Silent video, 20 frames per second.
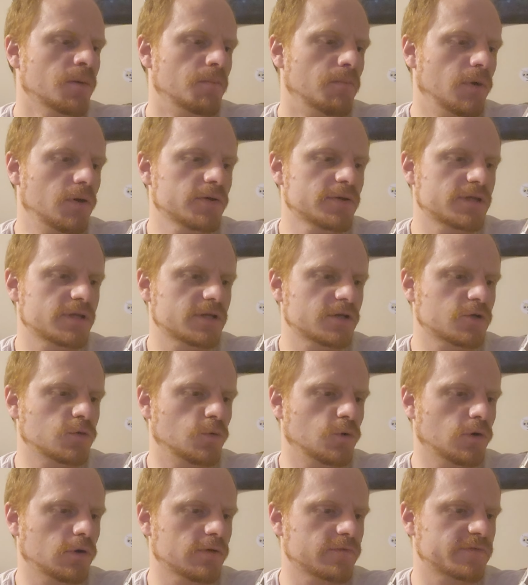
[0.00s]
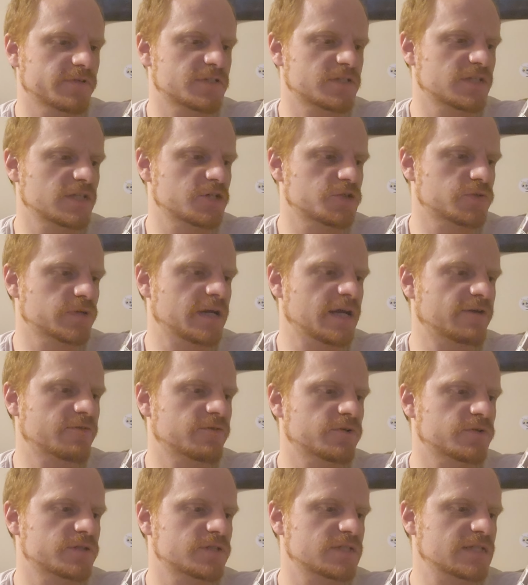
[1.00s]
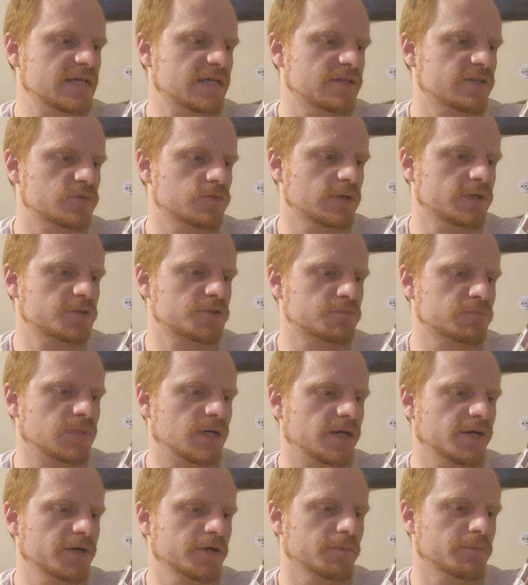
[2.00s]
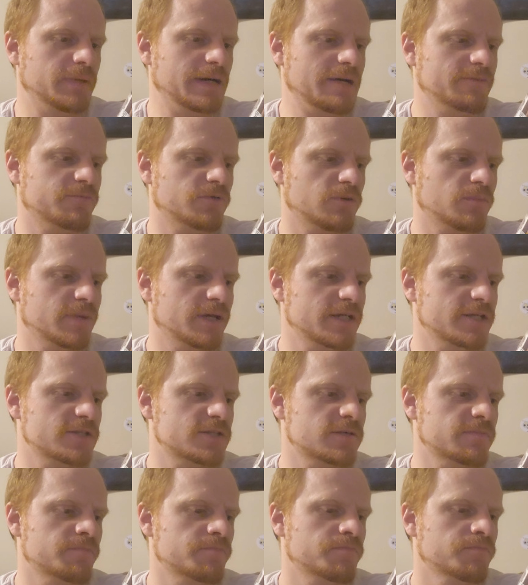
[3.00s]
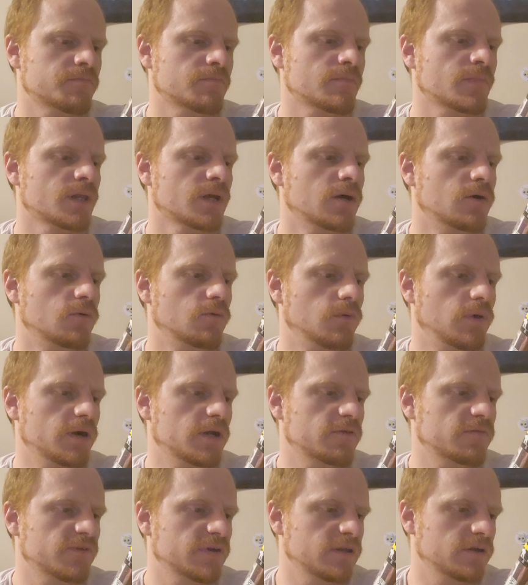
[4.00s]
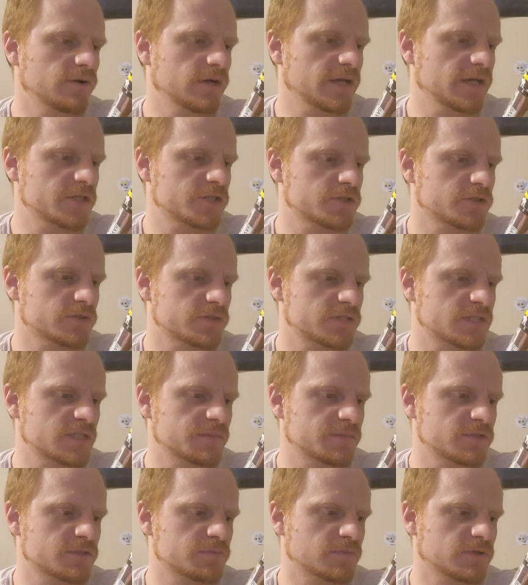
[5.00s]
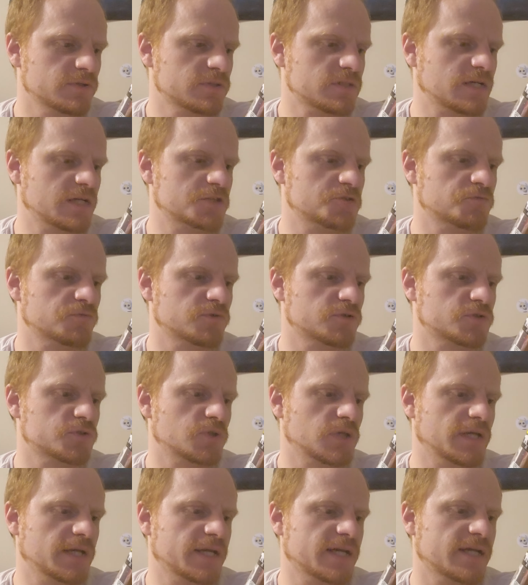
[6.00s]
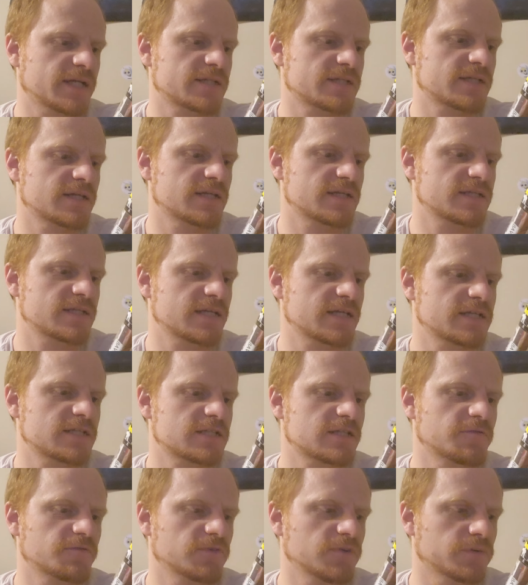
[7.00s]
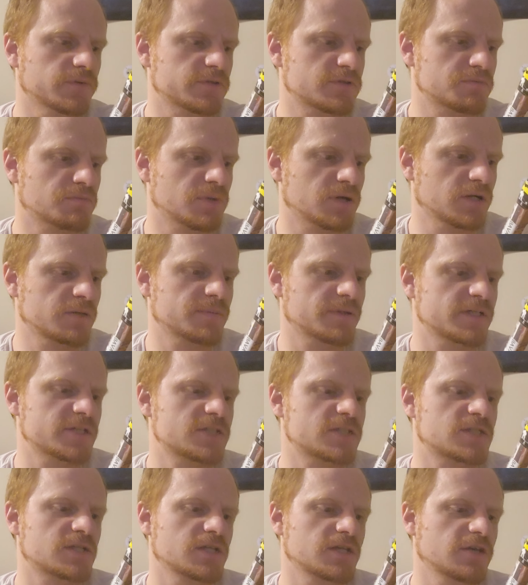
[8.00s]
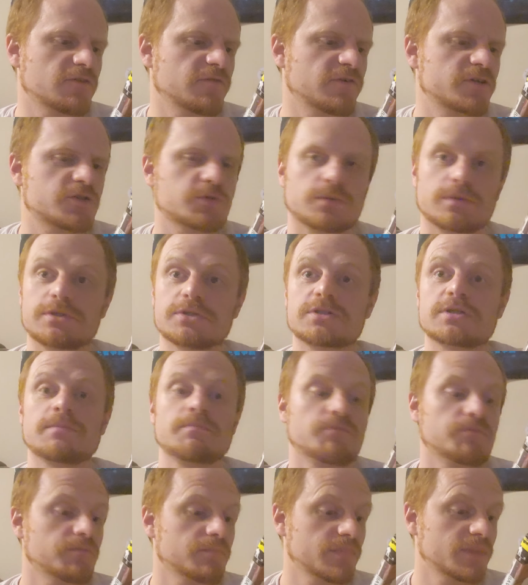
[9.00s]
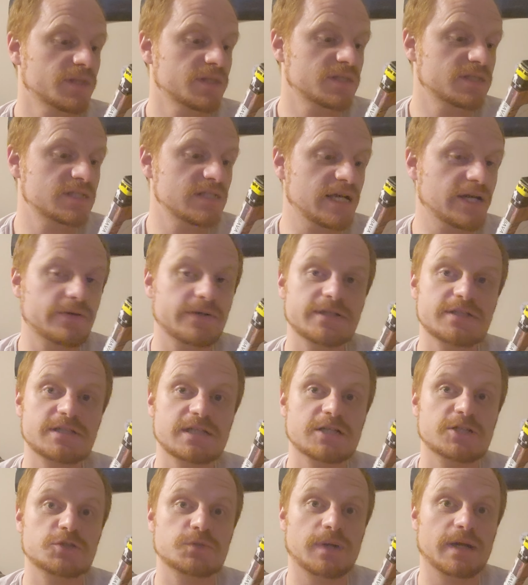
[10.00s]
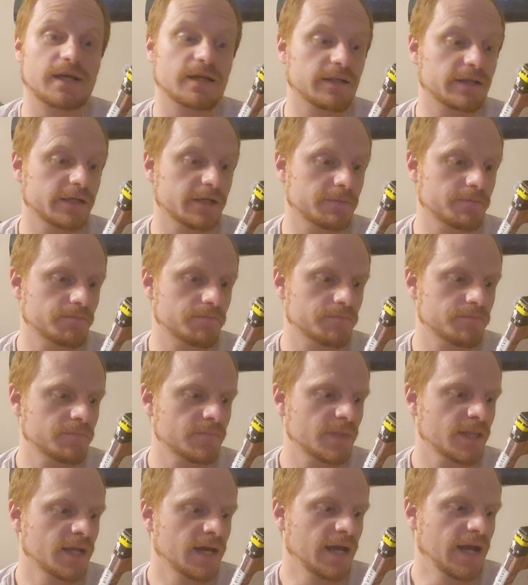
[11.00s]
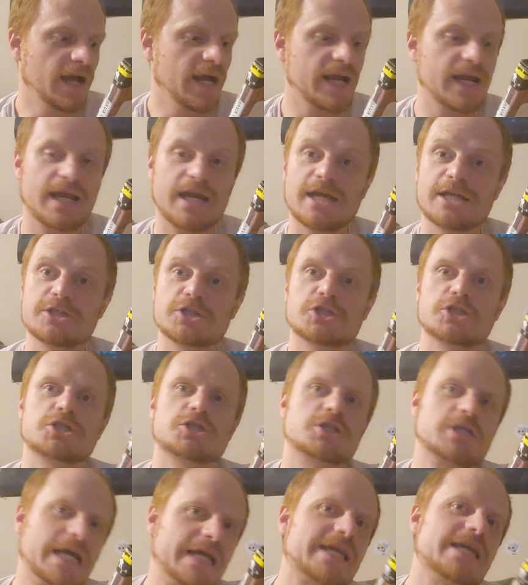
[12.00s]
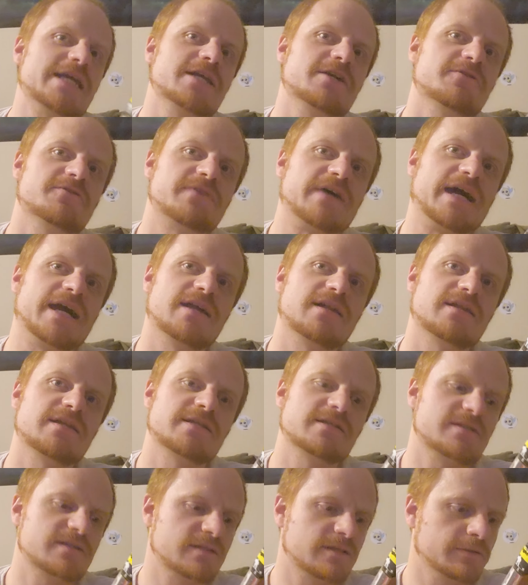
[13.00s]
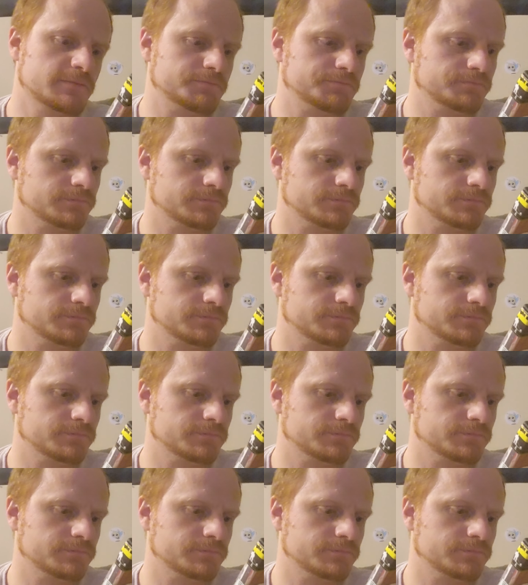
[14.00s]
More than a quarter of a century after his death, director Mario Bava remains one of international cinema's most controversial icons. Take his influence, marked by stunning visuals, daring sexuality, and shocking violence,